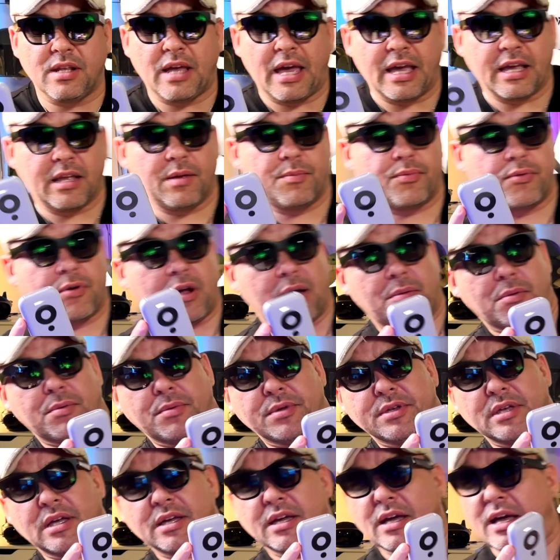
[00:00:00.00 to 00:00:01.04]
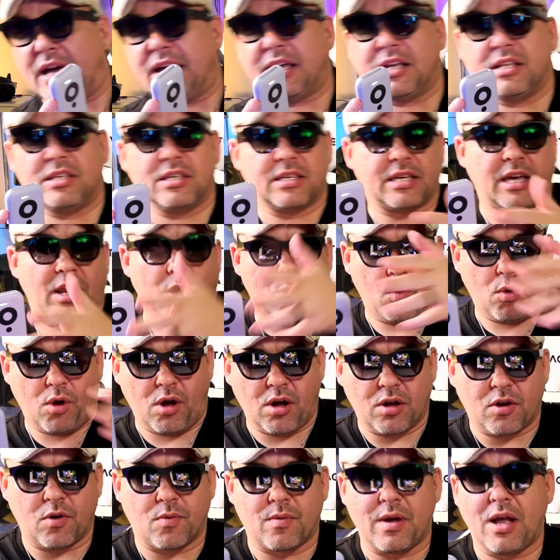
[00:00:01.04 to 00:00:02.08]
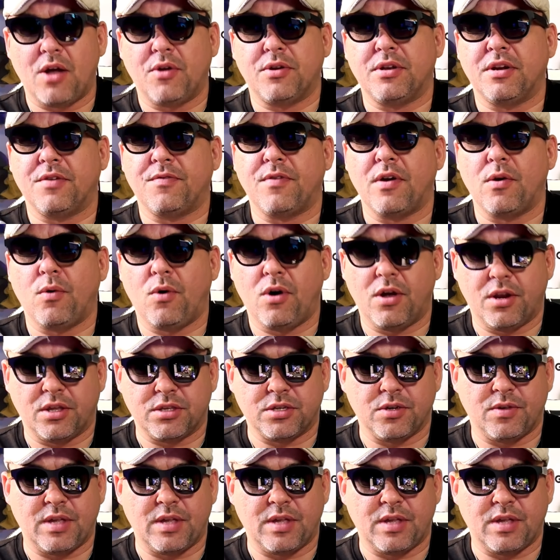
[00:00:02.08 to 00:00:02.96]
I can probably, yeah, I can just kind of walk around it if I wanted to.